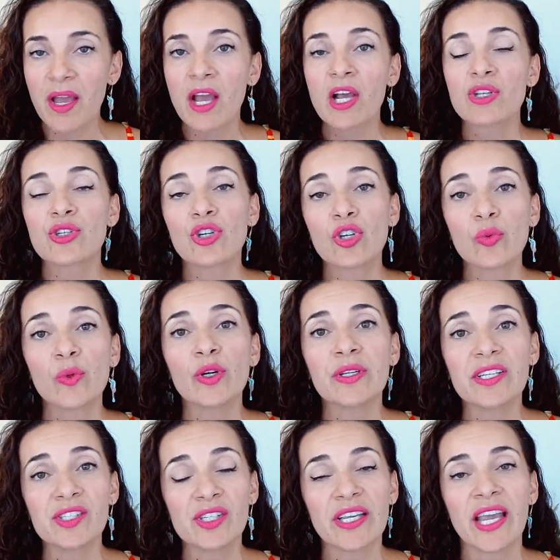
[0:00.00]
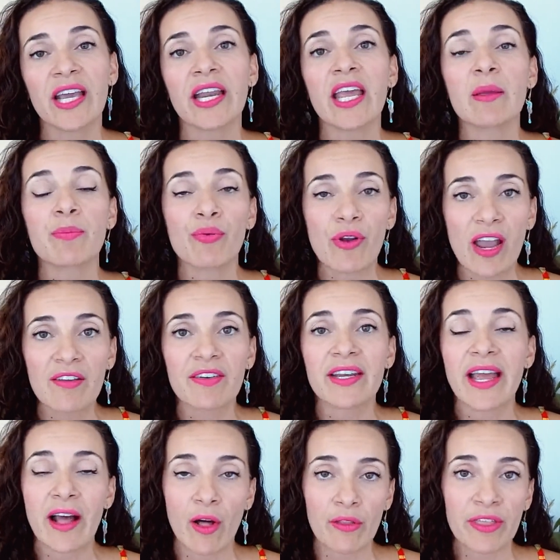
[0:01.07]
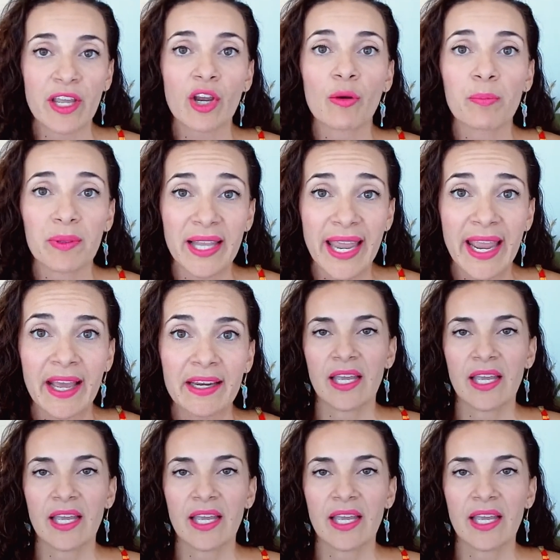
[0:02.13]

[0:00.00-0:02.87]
so you will need to get a private healthcare plan.